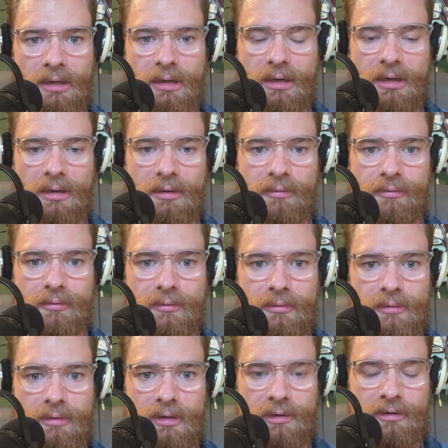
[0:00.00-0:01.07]
of
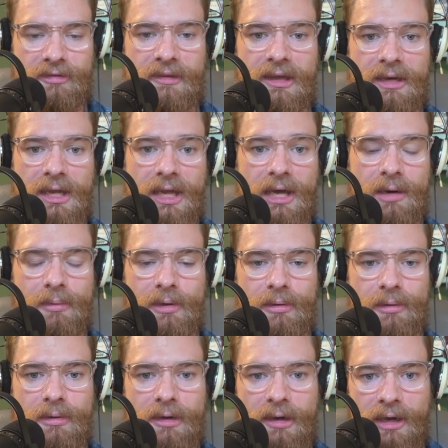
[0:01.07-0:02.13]
understanding how we
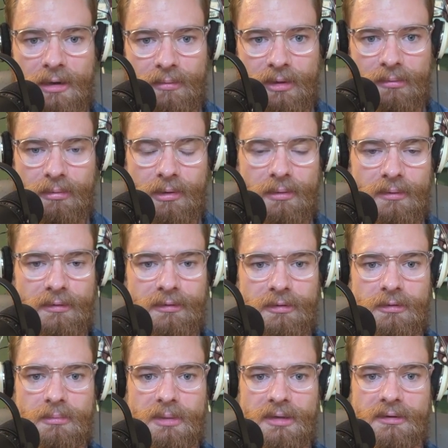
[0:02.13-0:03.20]
learn and how we grow as
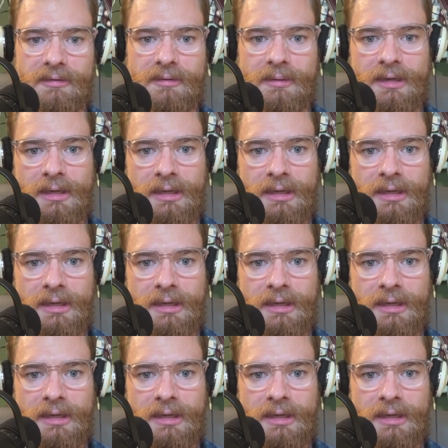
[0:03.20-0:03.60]
humans.